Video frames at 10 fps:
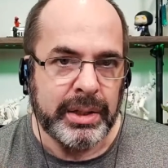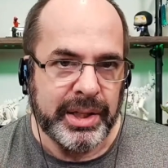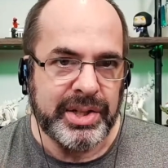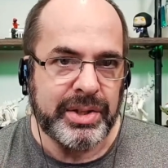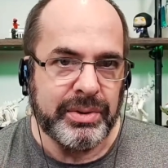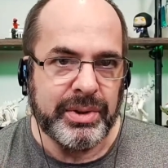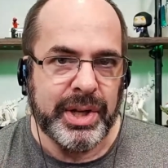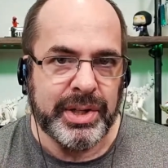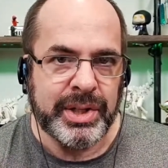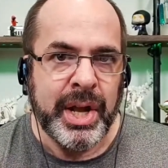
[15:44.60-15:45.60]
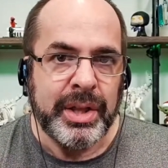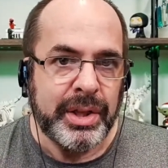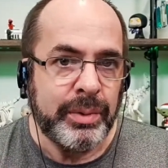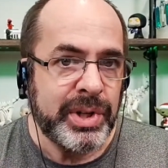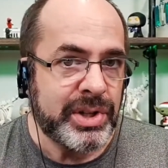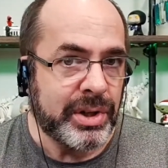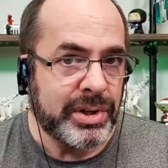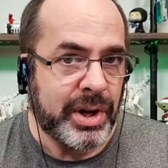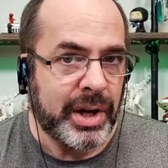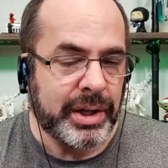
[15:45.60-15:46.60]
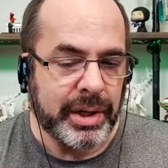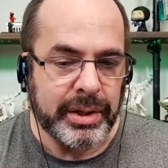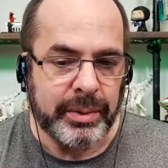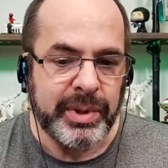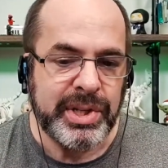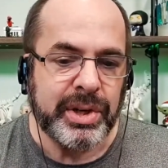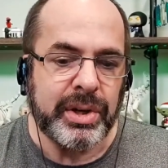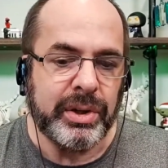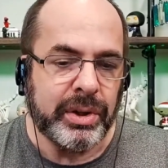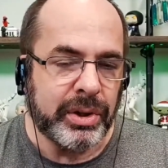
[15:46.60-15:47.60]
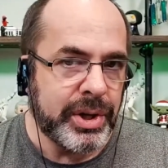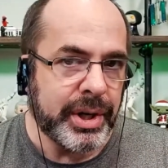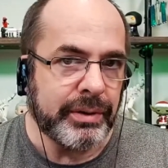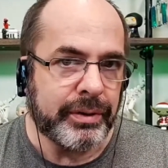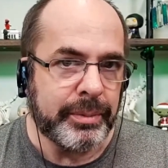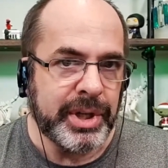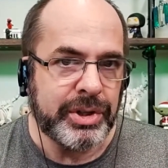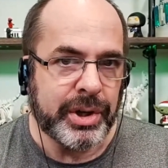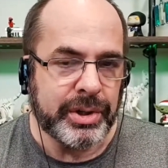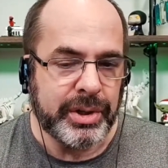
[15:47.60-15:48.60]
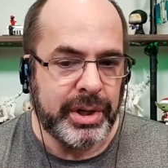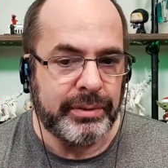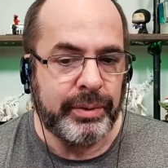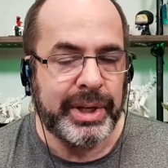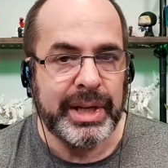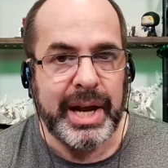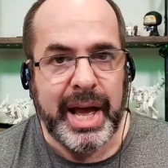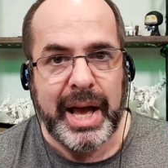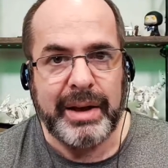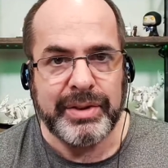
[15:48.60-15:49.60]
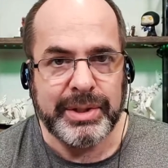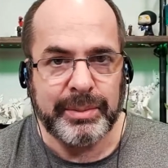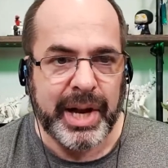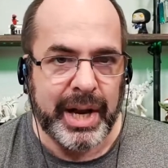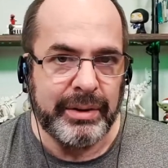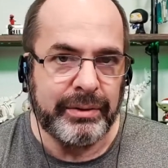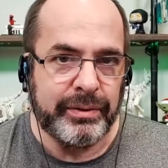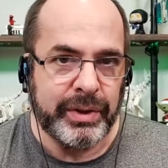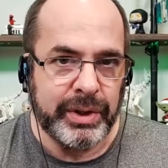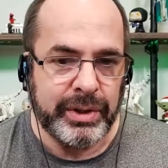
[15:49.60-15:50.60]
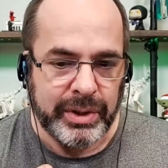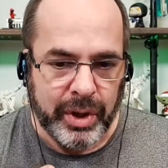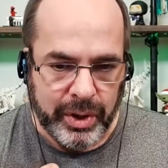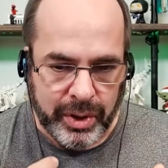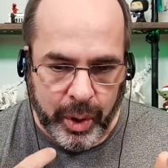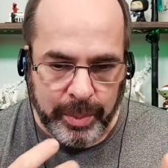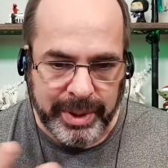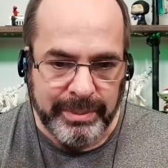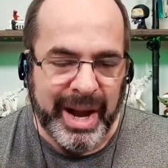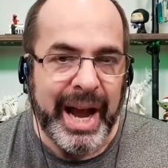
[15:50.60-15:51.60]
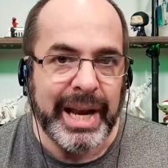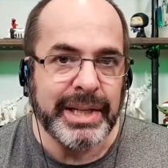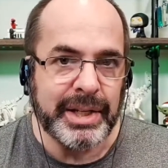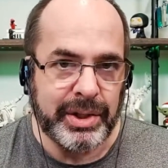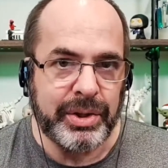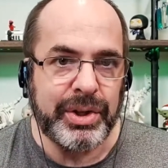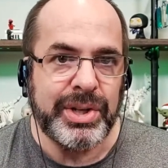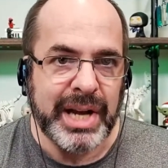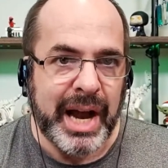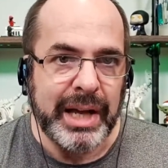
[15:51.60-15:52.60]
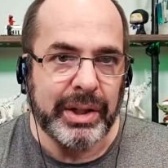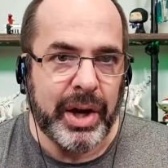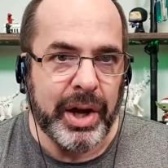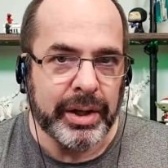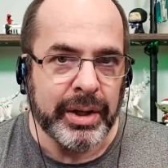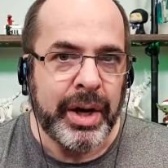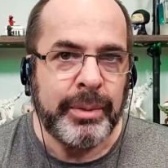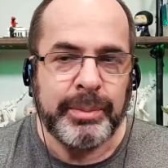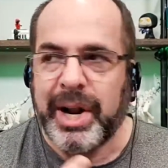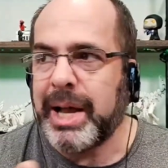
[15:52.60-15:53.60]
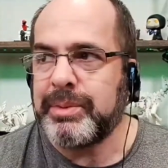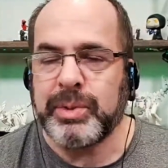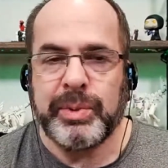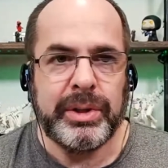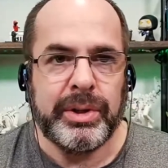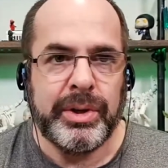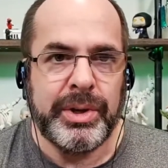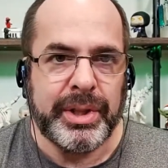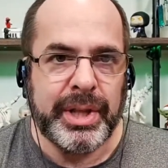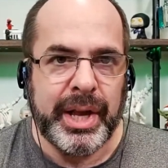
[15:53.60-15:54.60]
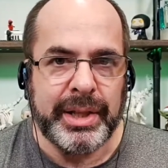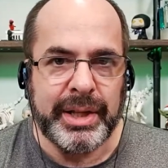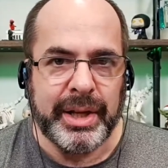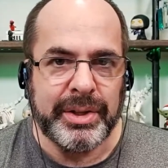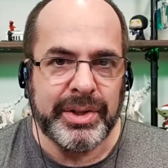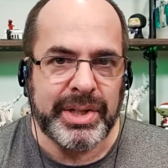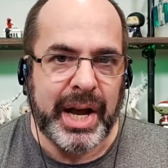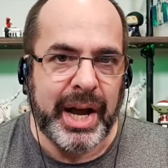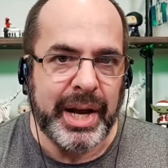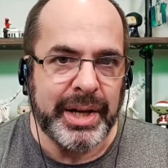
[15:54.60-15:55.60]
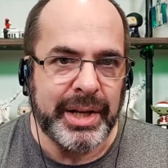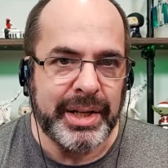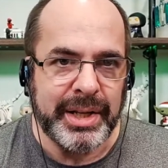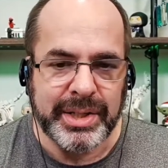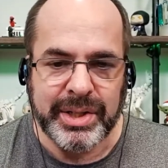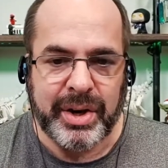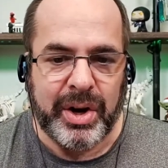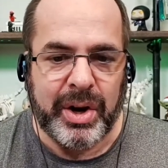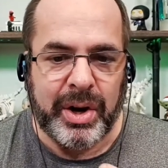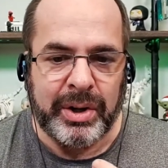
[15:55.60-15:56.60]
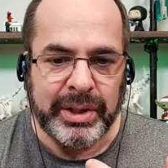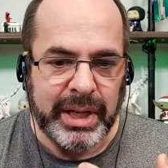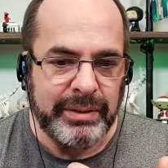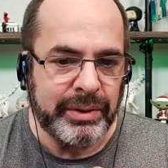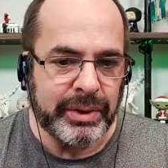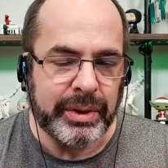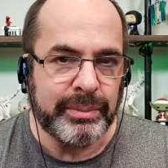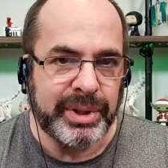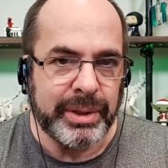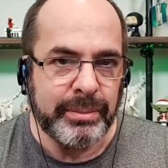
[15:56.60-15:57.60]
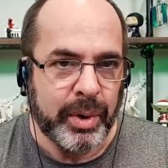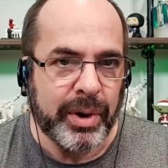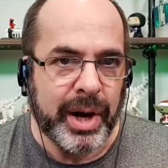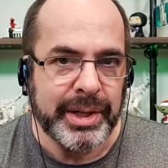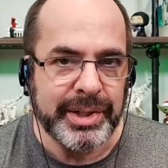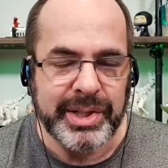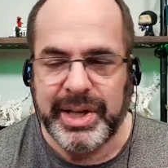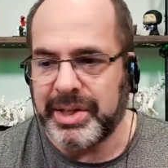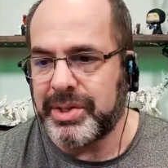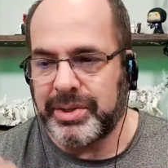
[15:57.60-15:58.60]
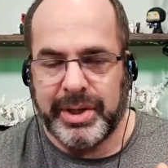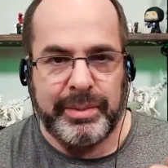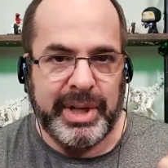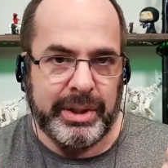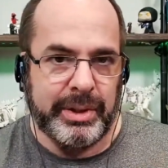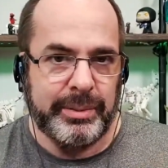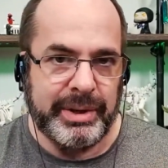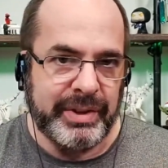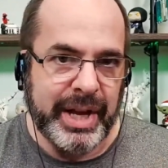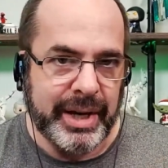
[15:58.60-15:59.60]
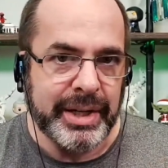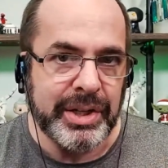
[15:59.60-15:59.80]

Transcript: let's do this, then we start talking. Then we start learning from each other. And if we can have some kind of open mind and good dialogue, perhaps we learned that the other side isn't all evil, complete morons. Yes, there's going to be a little bit of that on